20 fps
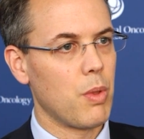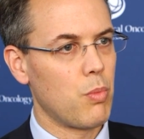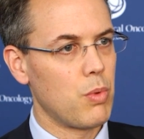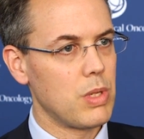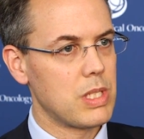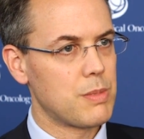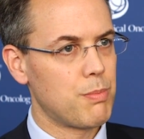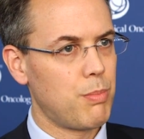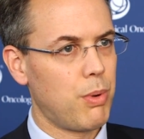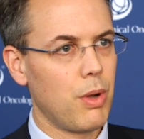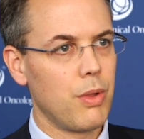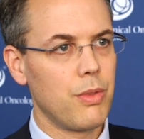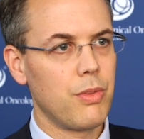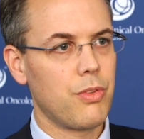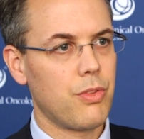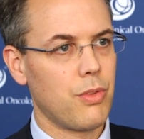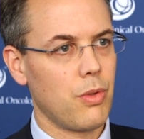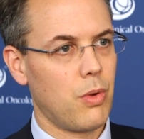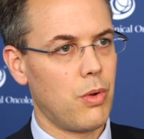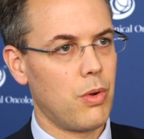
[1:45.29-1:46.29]

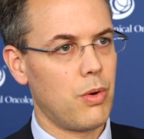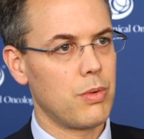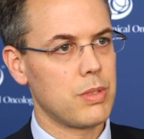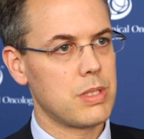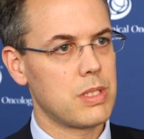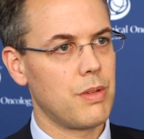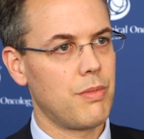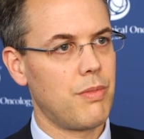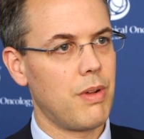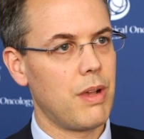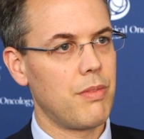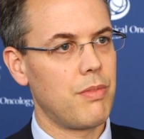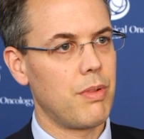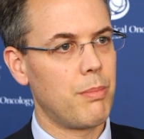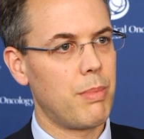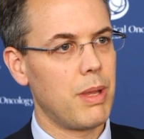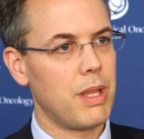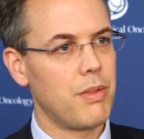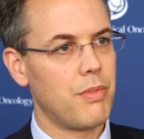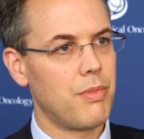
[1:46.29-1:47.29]
response or survival
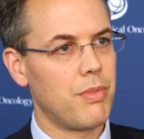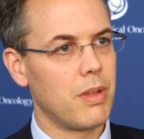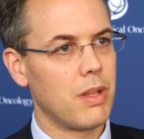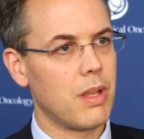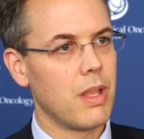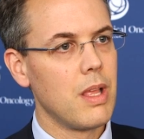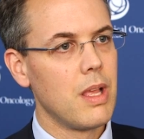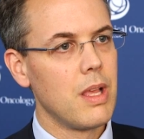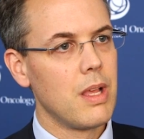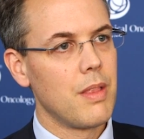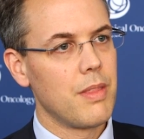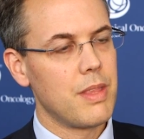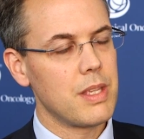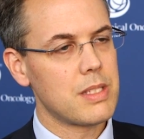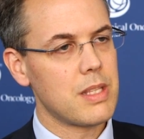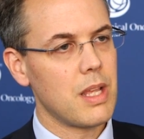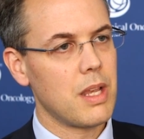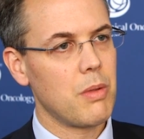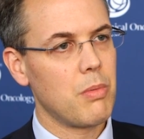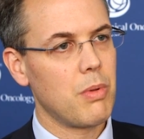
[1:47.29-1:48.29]
benefit. This
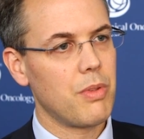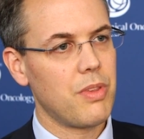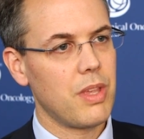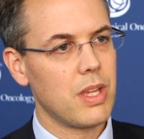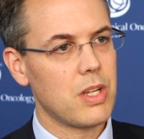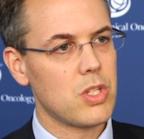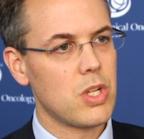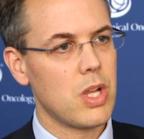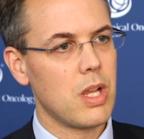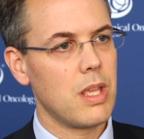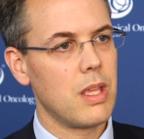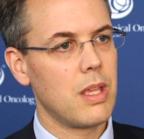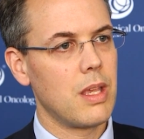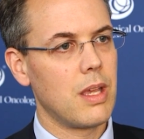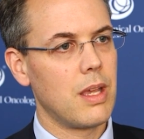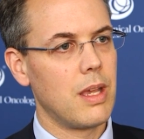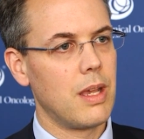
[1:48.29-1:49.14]
study was actually